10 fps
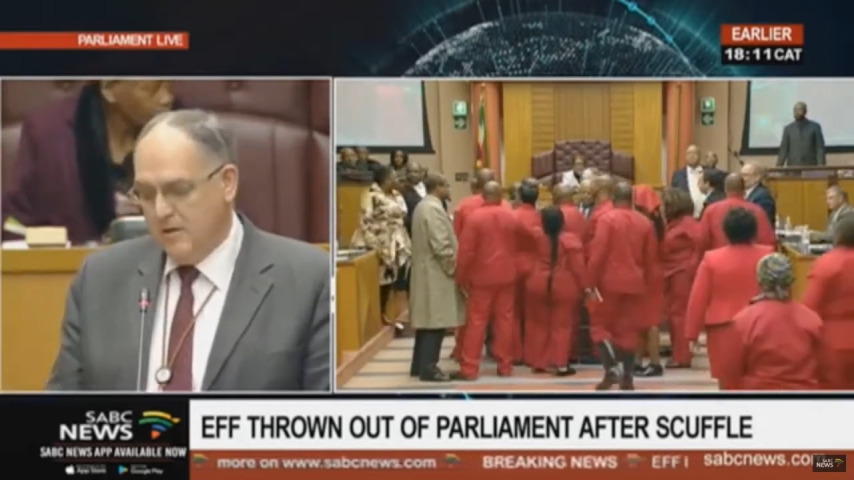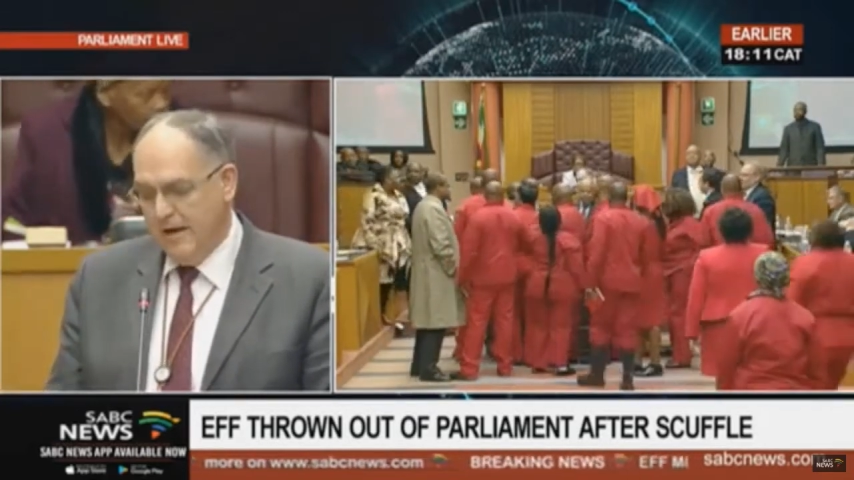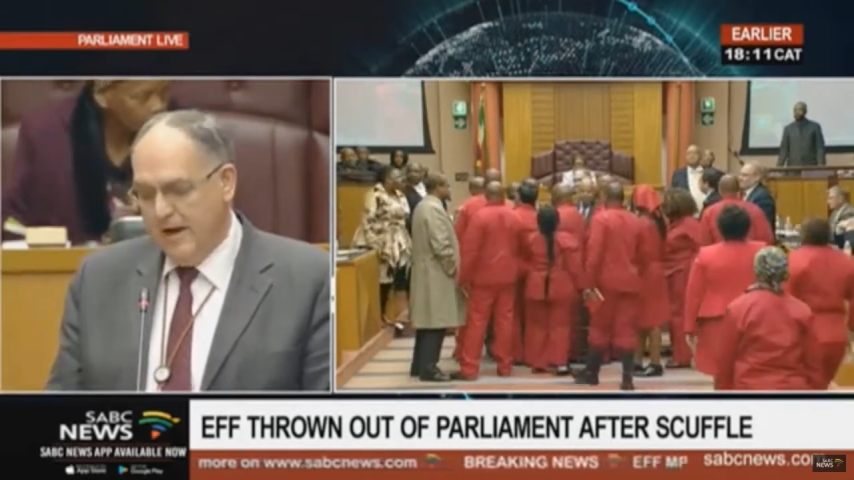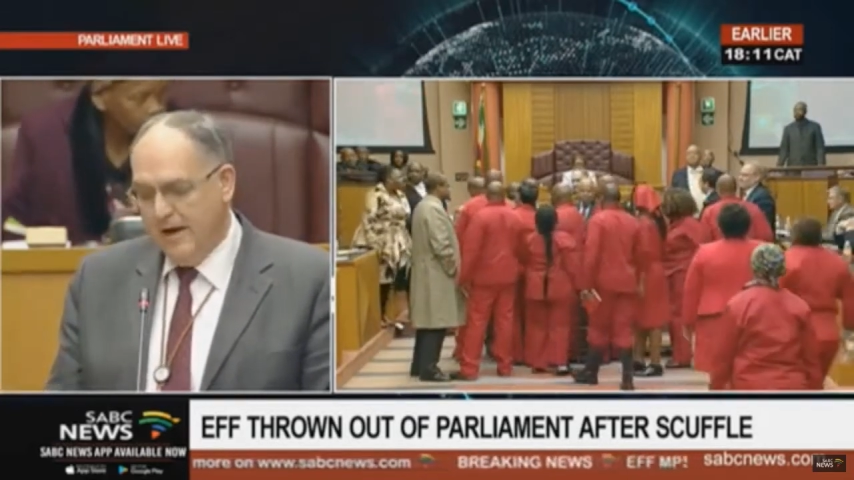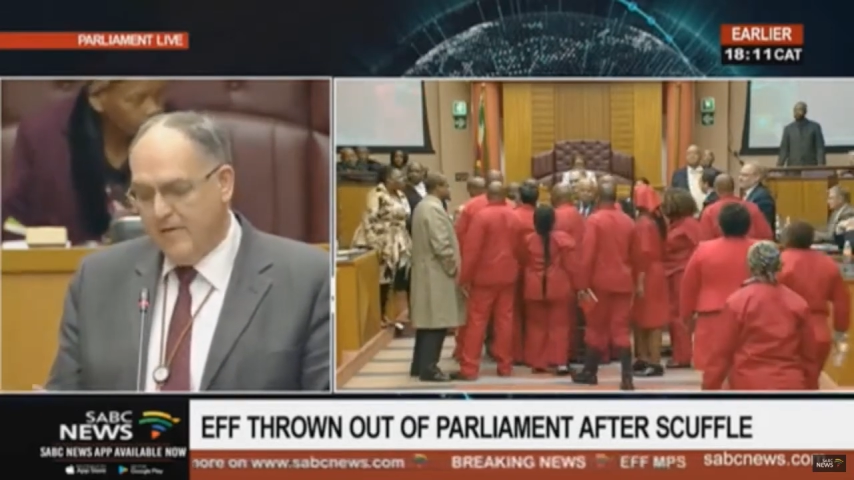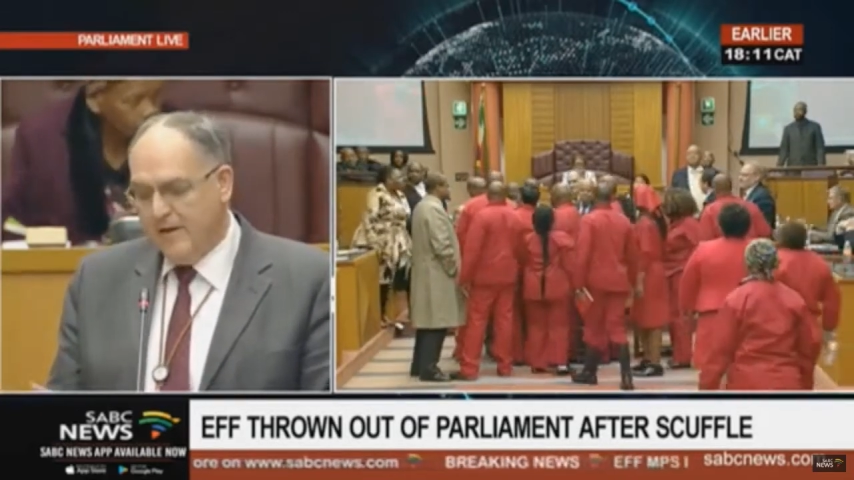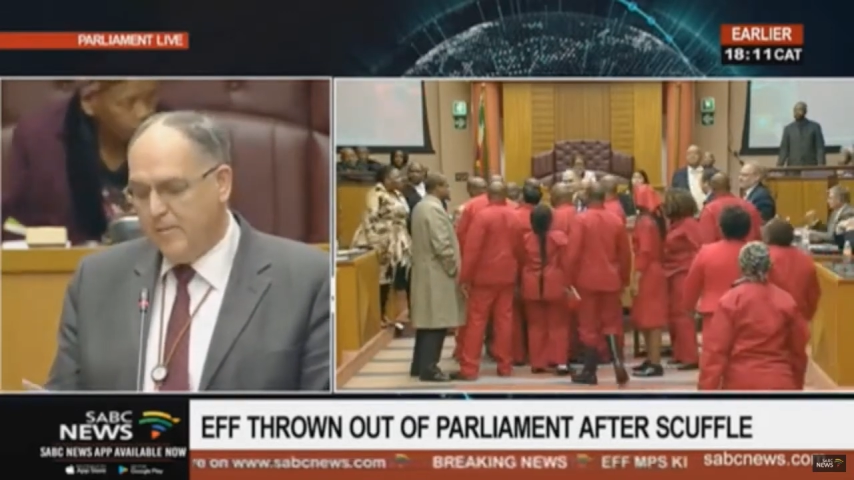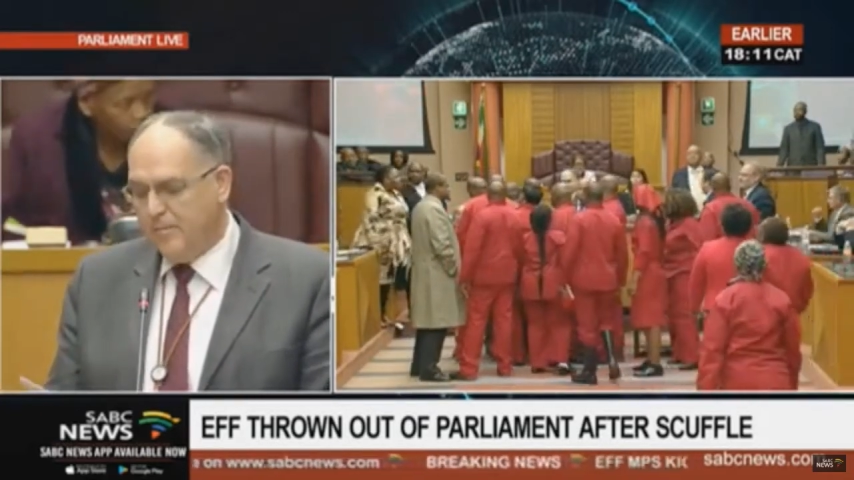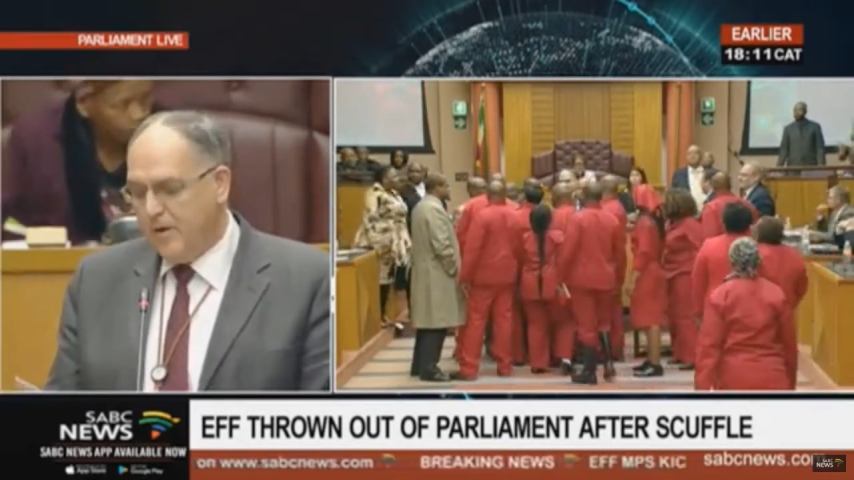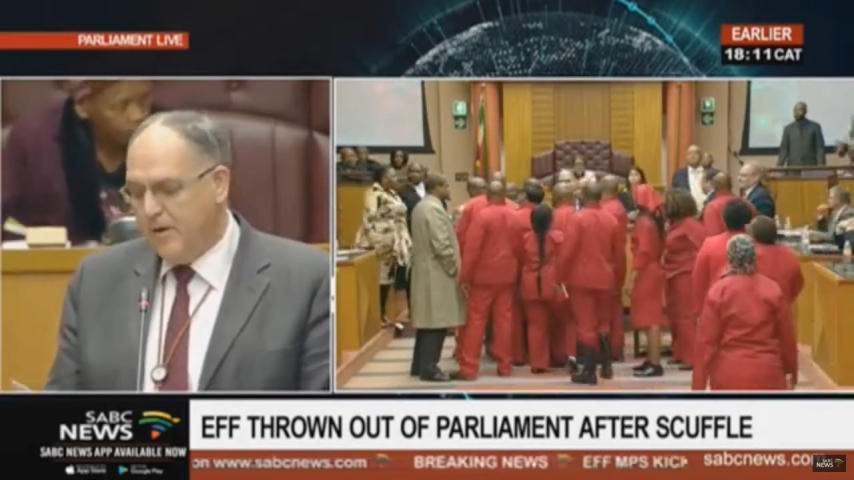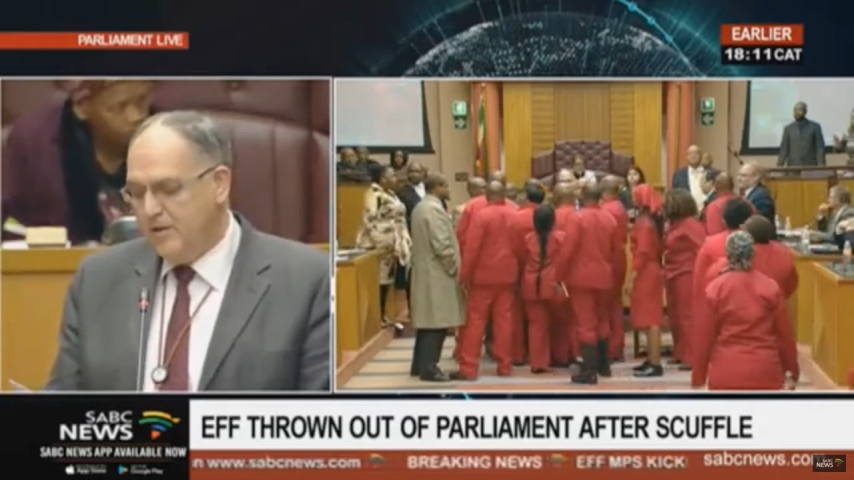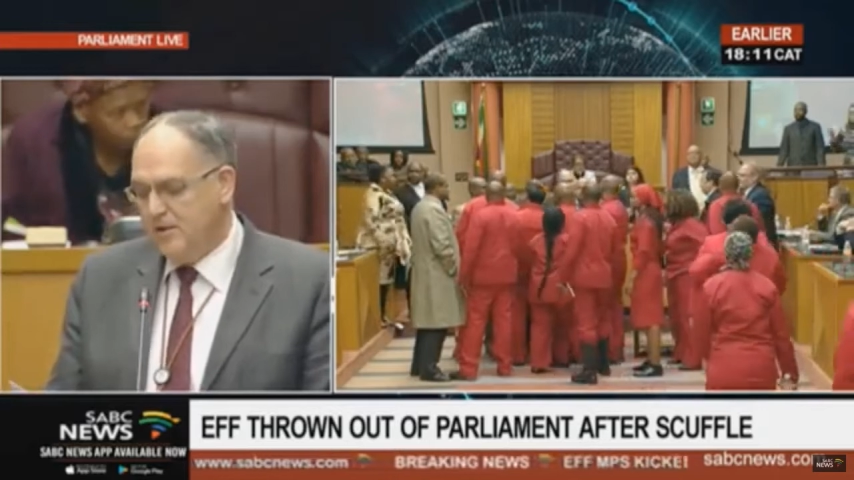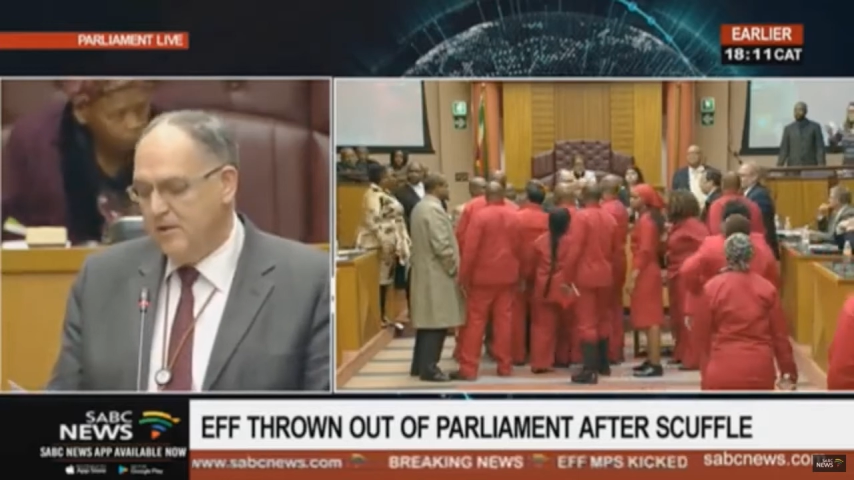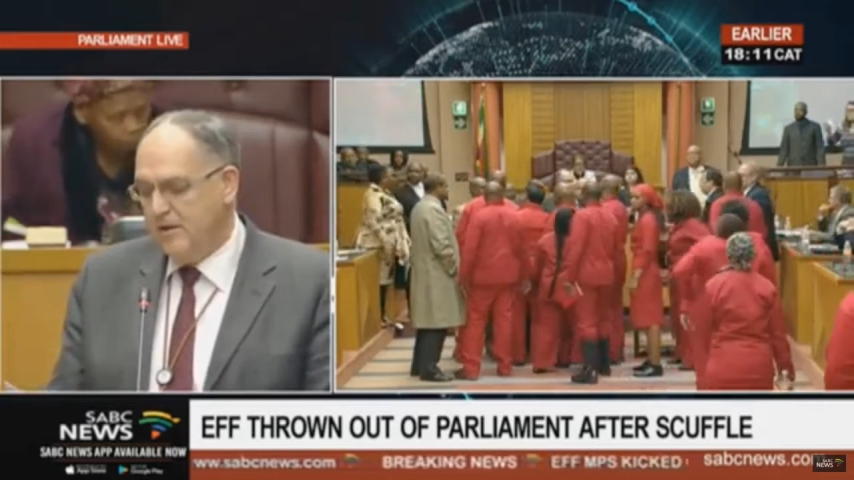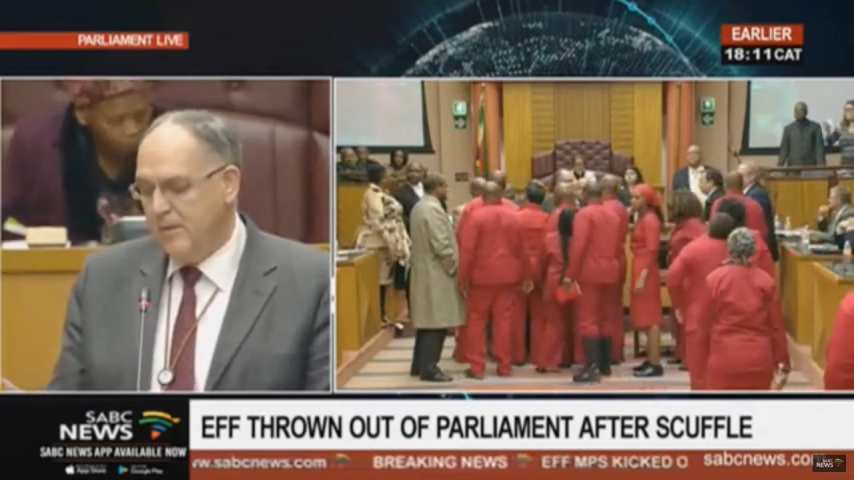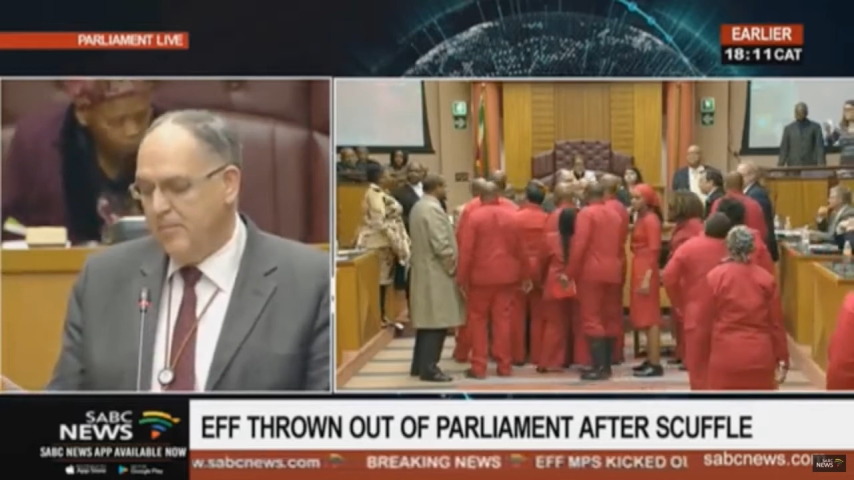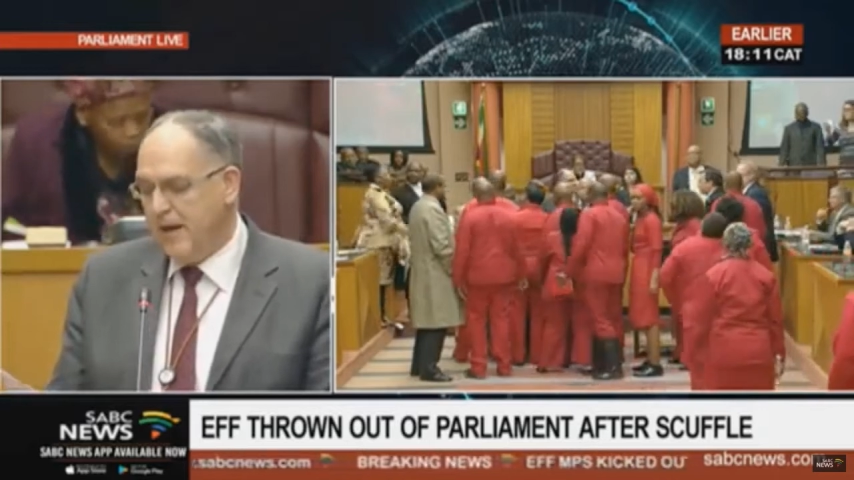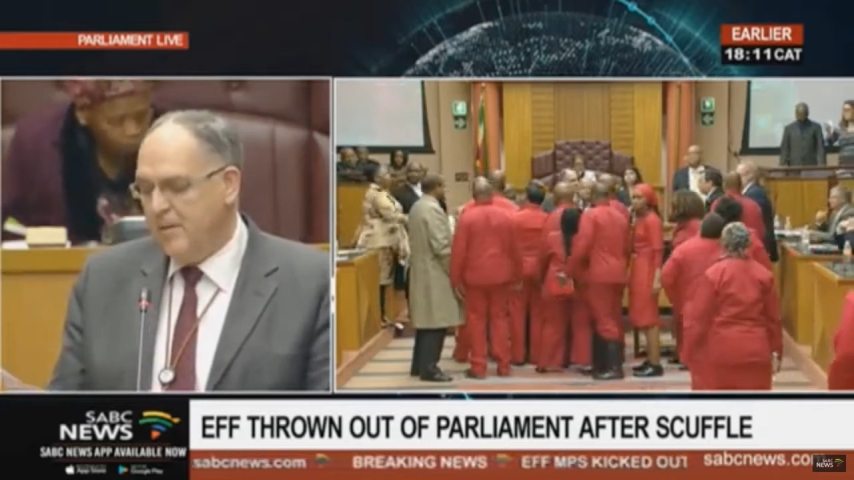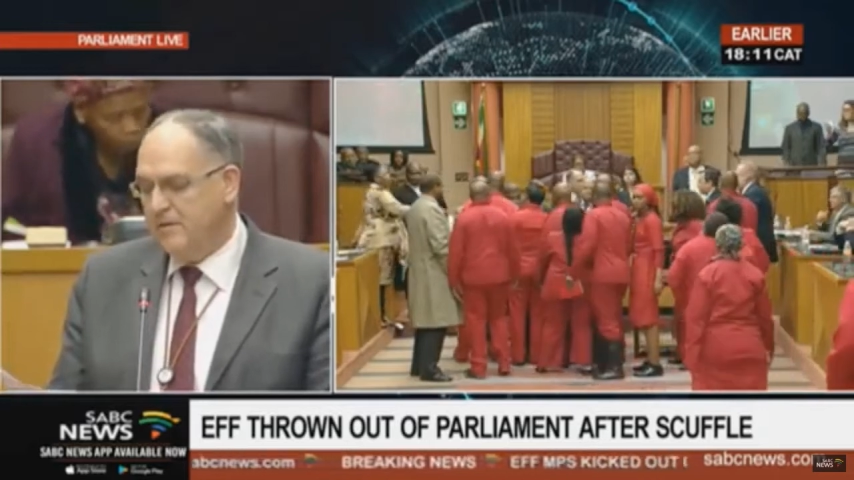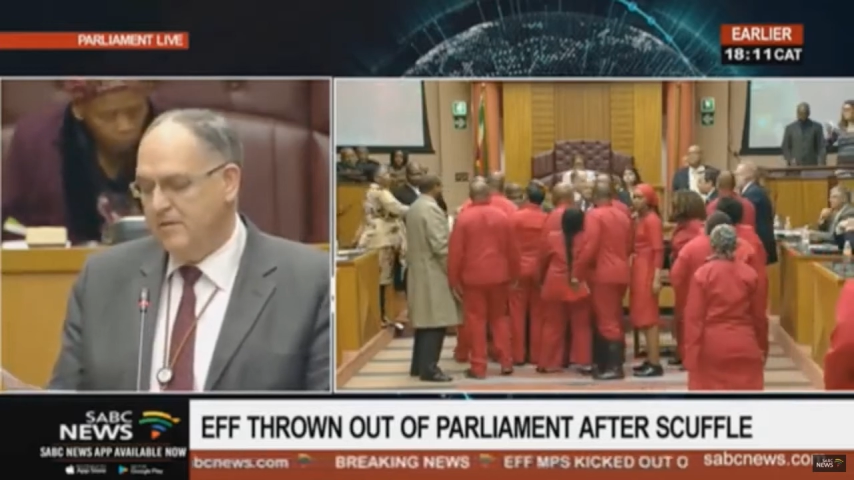a hurried apology and the repayment